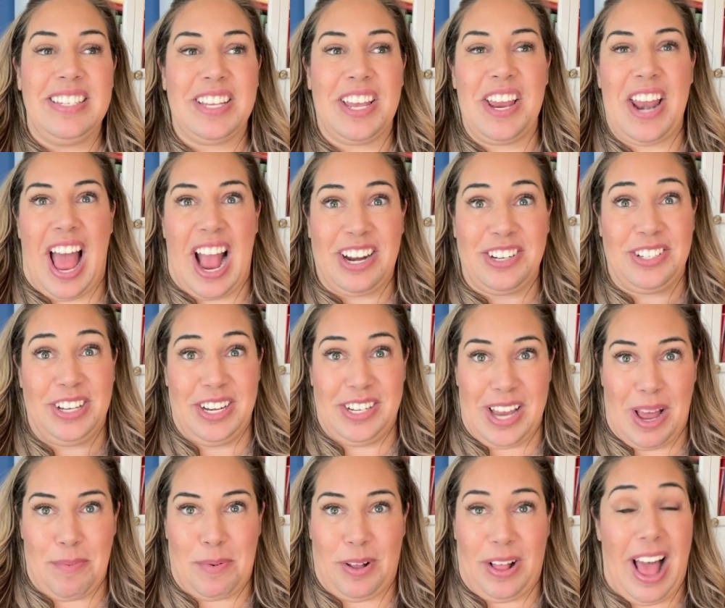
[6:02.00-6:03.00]
could actually
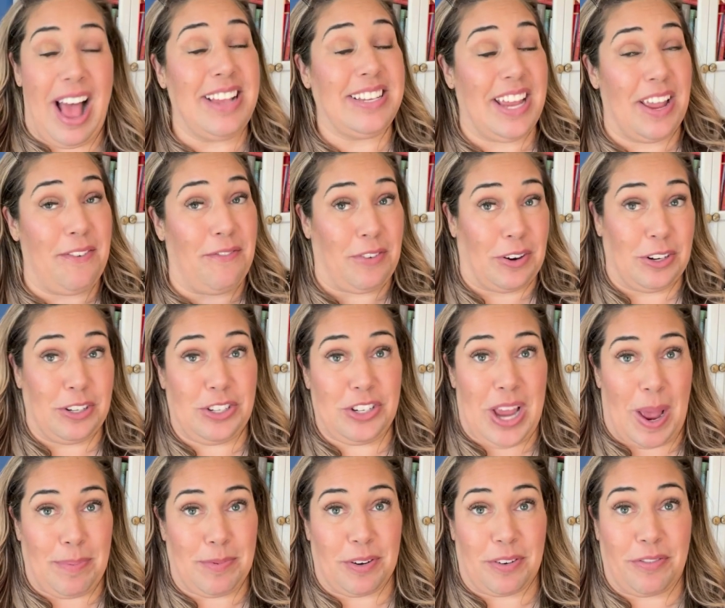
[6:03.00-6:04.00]
double as a first
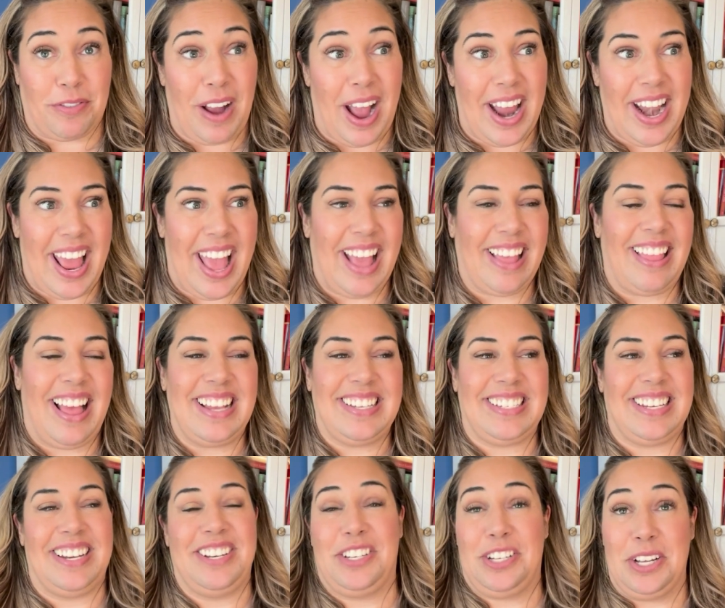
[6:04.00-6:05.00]
chapter Friday
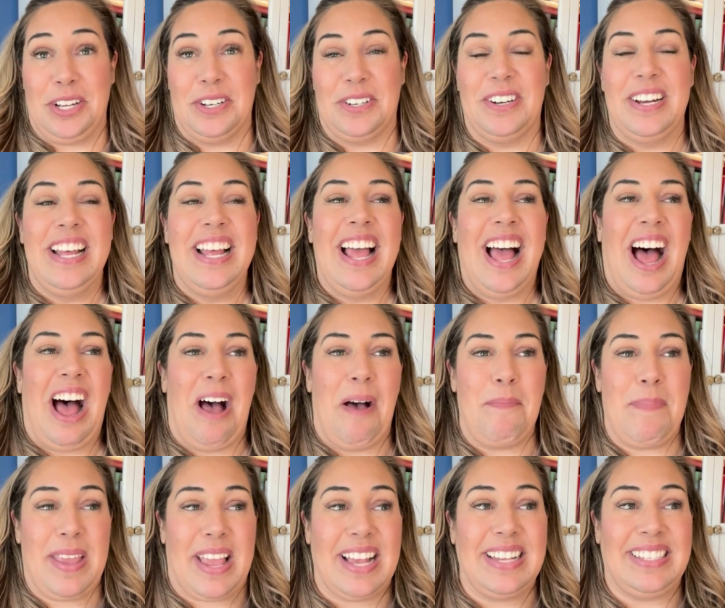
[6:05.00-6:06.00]
lesson too,
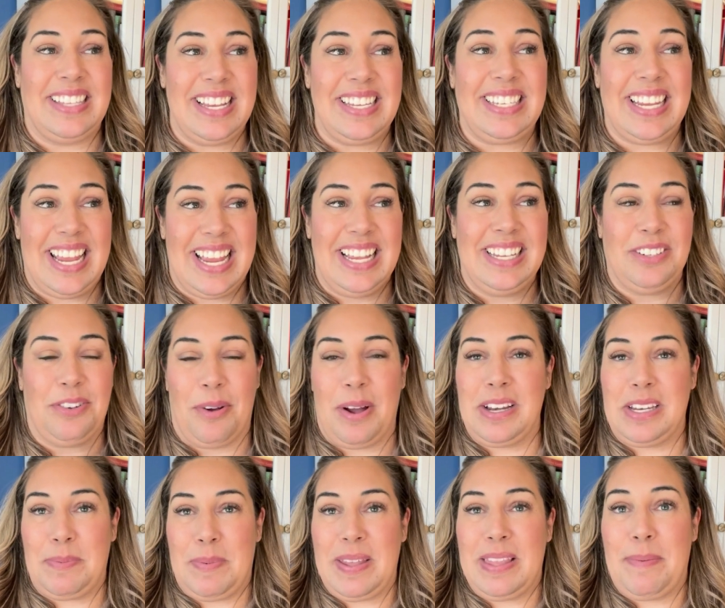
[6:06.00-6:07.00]
because this is
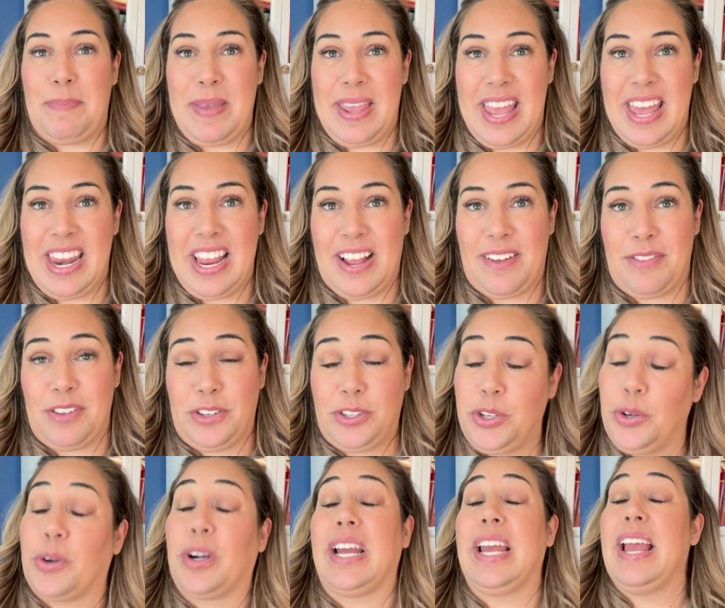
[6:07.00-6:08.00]
going to be the beginning of the
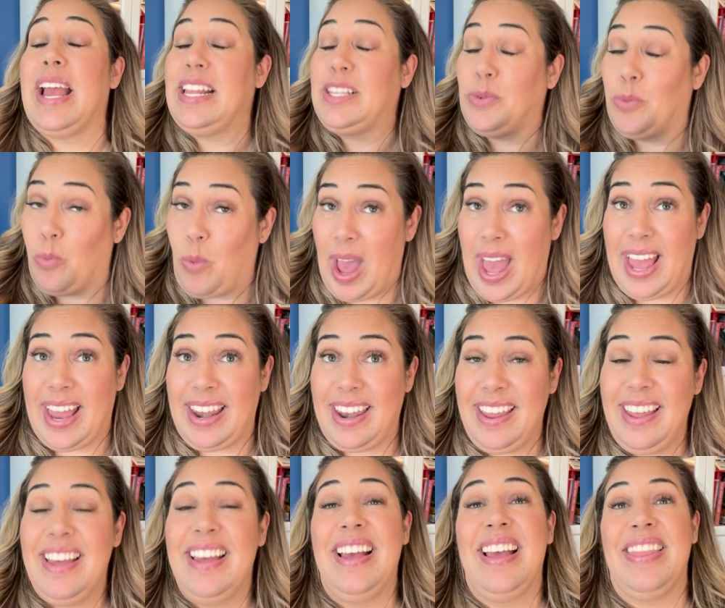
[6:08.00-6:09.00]
story. It's
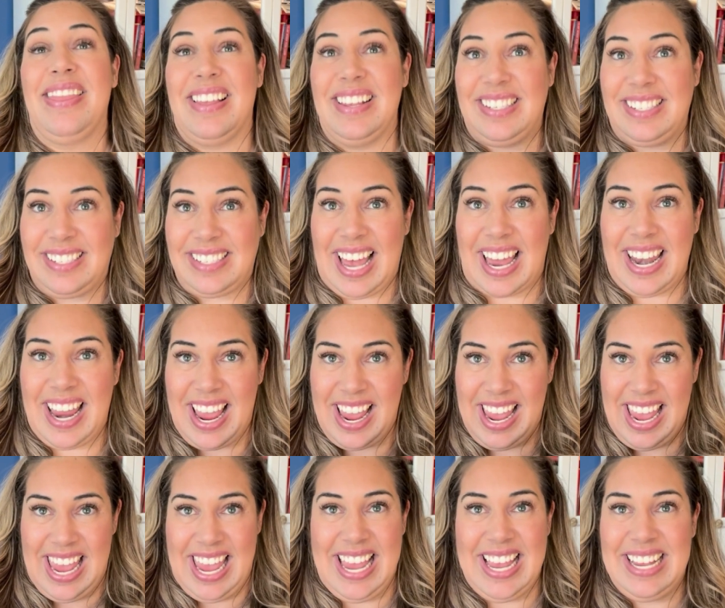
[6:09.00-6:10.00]
when the
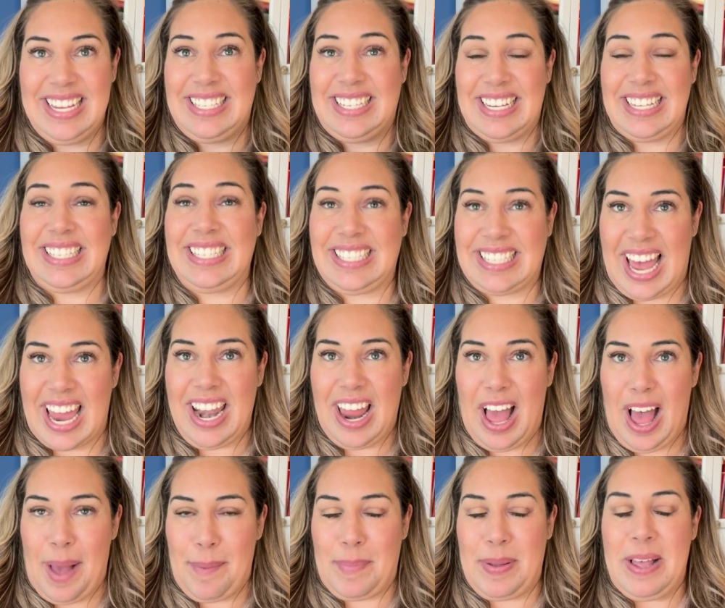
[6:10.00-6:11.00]
setting is set
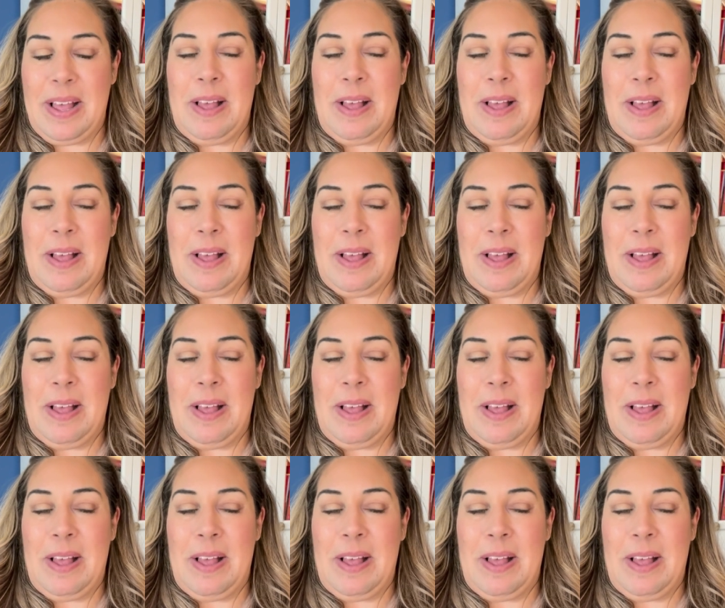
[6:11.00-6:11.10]
up.